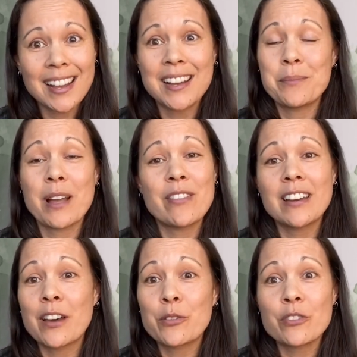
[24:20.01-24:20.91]
I've had
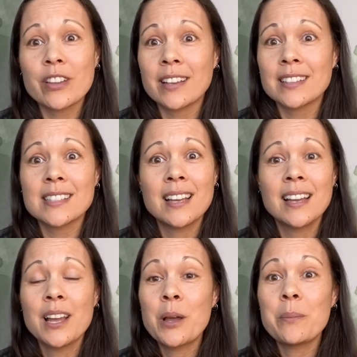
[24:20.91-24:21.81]
other things
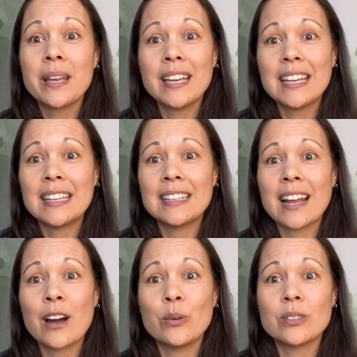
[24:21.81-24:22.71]
paying in and
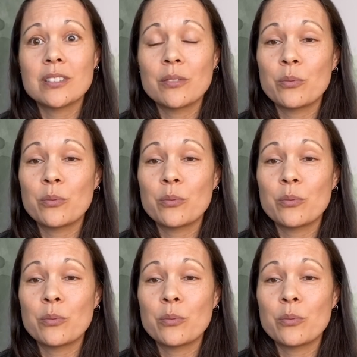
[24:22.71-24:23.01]
out